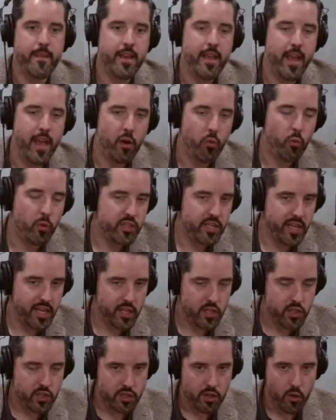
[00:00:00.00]
And once
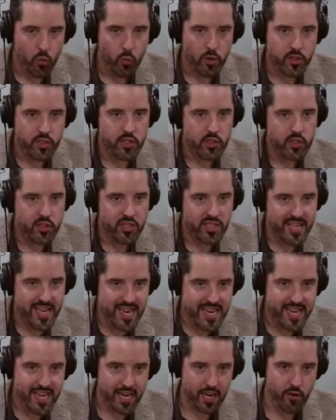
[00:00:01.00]
it's
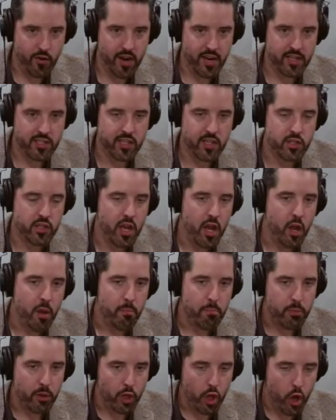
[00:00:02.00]
sinking, right, it says
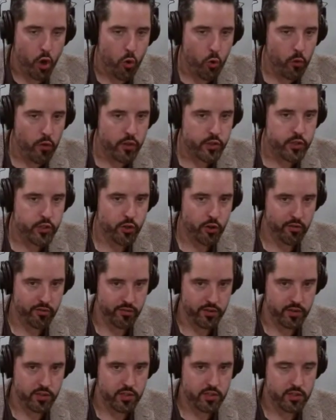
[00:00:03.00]
below the
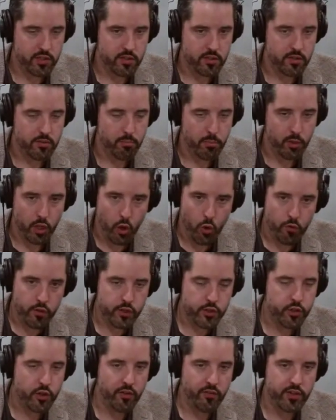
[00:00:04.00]
surface
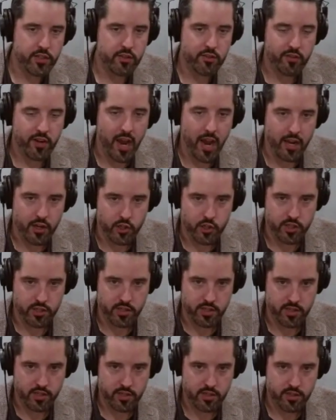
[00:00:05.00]
of
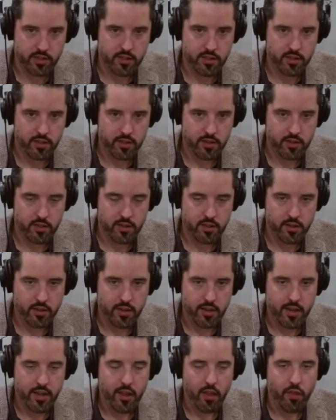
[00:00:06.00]
consciousness,
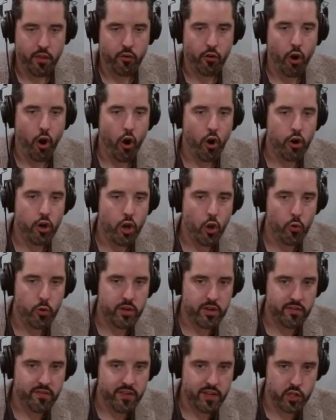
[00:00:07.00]
there are no
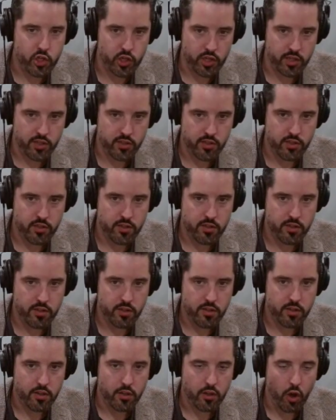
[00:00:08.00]
divisions,
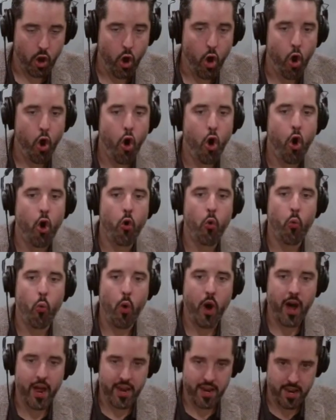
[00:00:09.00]
all
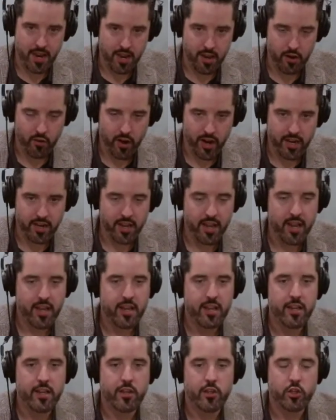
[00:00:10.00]
one, right?
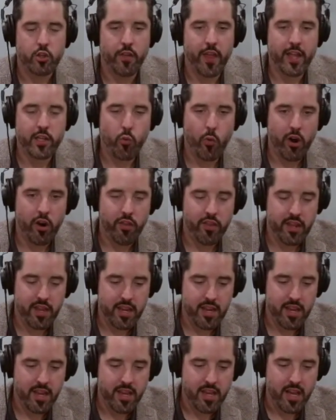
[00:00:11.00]
So that's where
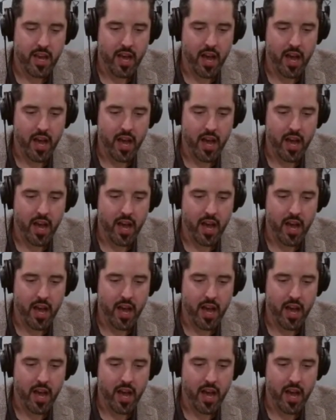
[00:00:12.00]
the